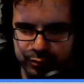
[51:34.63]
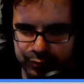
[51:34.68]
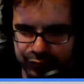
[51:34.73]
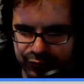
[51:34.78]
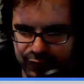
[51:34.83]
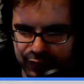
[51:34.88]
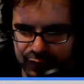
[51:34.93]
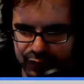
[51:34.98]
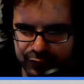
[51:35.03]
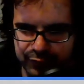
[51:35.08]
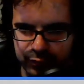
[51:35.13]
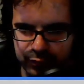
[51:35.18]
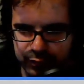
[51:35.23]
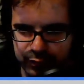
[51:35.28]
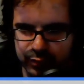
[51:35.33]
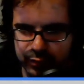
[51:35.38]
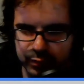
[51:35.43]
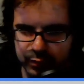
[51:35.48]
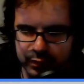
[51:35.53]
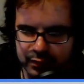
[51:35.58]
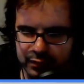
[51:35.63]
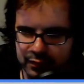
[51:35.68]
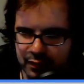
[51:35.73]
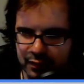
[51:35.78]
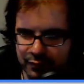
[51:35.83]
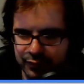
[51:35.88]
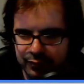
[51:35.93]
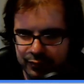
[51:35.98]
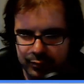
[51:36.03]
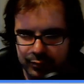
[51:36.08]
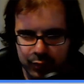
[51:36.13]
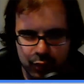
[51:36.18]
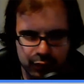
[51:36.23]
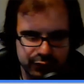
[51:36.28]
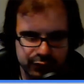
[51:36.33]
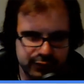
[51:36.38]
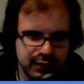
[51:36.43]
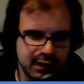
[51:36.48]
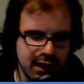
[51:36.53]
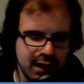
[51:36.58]
stuff, don't you? And you're having some
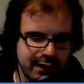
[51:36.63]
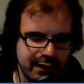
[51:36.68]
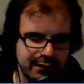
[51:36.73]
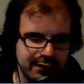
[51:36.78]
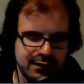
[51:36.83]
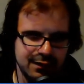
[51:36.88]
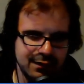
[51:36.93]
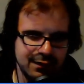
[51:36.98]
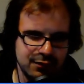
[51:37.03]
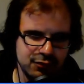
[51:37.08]
content ID